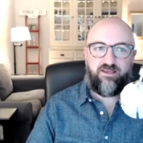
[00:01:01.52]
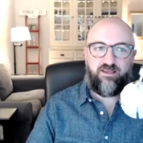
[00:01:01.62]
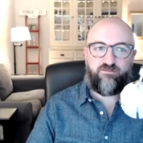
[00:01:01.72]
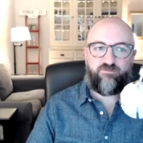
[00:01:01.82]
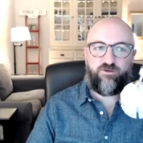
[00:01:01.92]

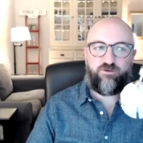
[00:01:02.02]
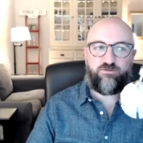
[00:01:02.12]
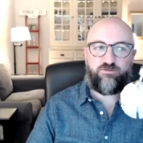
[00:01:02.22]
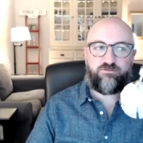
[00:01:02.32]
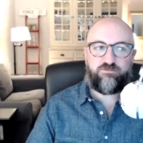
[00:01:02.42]
if
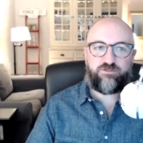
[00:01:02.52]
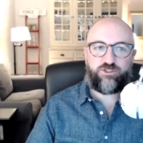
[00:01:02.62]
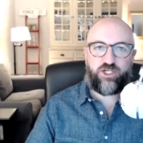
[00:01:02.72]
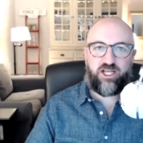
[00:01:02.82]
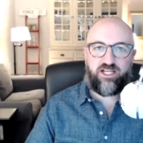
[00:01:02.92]
you
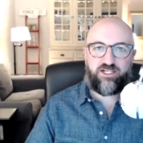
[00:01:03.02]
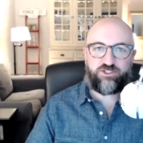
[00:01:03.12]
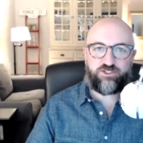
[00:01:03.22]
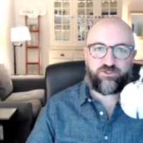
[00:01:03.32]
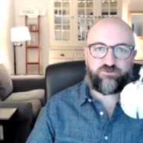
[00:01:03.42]
change
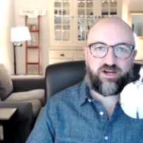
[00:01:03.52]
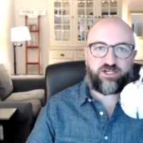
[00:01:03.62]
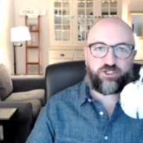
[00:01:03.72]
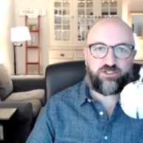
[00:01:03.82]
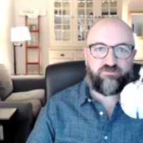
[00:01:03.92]
the
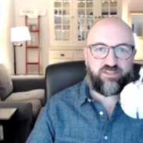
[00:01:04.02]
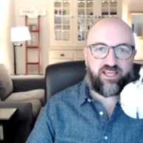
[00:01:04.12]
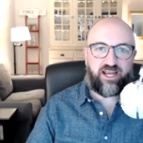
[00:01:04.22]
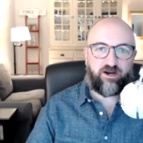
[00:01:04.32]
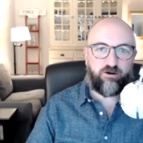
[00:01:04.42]
direction of
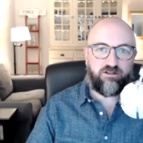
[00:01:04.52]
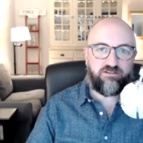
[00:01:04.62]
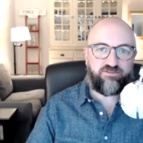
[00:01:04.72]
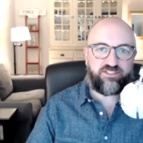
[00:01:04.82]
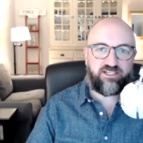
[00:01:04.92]
the air all
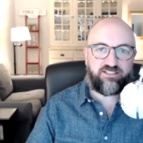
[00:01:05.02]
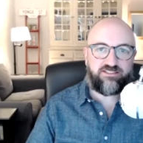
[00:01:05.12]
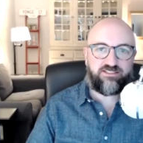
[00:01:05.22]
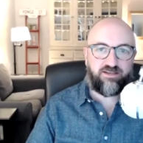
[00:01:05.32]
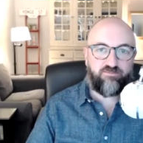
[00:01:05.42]
of a sudden,
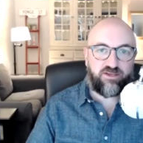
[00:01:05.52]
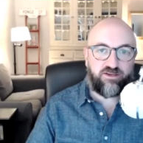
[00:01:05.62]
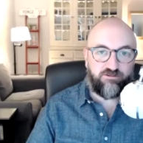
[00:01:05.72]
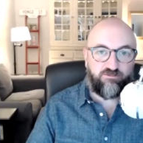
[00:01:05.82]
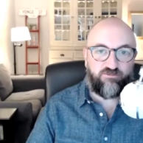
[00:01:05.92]
something
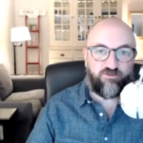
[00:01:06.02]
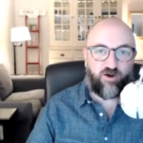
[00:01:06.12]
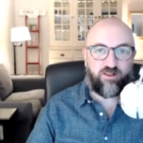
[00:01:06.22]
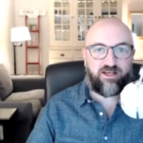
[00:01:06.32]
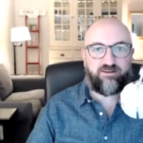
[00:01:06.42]
could
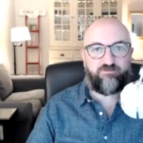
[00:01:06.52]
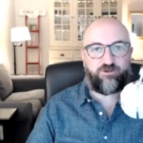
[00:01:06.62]
fall out of your